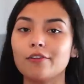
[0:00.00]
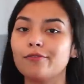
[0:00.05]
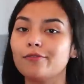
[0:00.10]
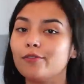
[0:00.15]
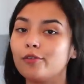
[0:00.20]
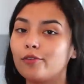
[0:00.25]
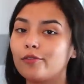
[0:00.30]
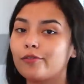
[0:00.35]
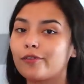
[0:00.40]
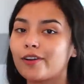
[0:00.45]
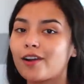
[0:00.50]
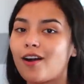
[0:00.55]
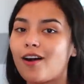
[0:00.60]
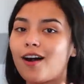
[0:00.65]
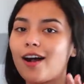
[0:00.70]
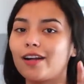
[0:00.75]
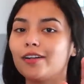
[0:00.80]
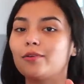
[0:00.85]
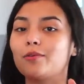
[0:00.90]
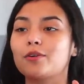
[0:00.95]
I feel for y'all.
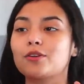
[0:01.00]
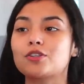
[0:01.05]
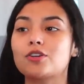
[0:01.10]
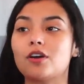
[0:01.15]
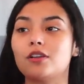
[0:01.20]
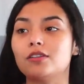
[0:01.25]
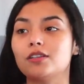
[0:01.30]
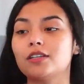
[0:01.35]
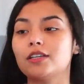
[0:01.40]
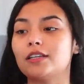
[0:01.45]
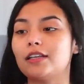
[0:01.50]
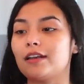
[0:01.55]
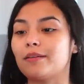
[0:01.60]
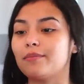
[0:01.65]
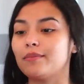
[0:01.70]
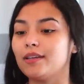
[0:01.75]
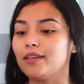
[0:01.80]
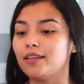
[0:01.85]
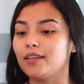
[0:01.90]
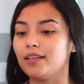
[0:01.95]
I don't want y'all looking
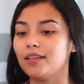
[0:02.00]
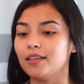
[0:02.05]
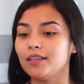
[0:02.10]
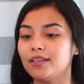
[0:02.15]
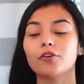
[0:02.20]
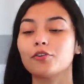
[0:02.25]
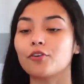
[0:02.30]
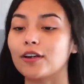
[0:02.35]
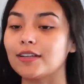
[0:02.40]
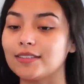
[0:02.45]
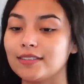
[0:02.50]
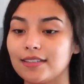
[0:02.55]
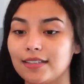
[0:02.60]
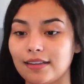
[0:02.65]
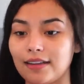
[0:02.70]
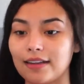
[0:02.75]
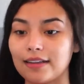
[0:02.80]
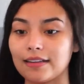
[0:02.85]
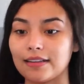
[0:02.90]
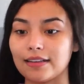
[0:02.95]
at me crusty
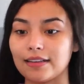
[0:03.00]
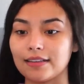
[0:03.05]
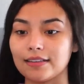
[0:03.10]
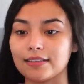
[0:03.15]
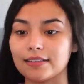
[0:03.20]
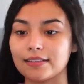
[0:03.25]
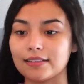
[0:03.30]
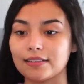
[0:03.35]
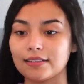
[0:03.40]
like this.